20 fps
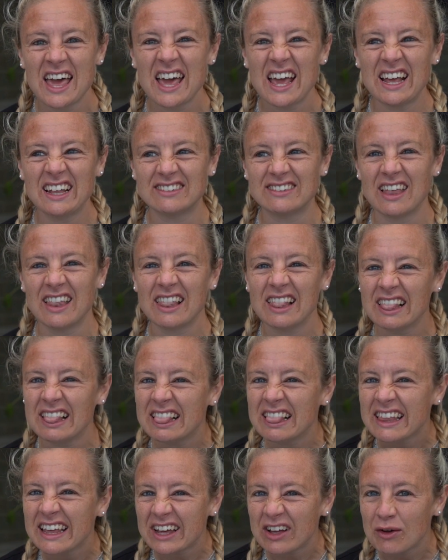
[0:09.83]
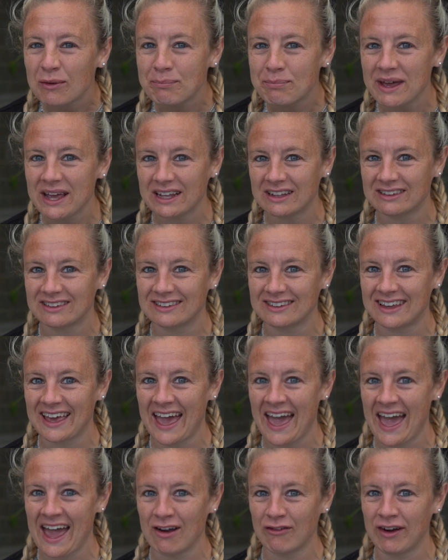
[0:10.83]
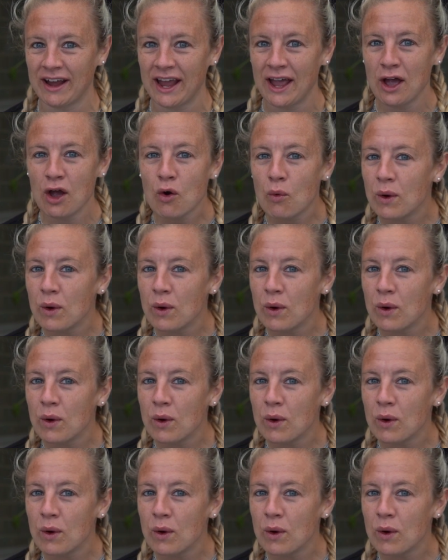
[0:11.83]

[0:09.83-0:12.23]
It's a little bit scary.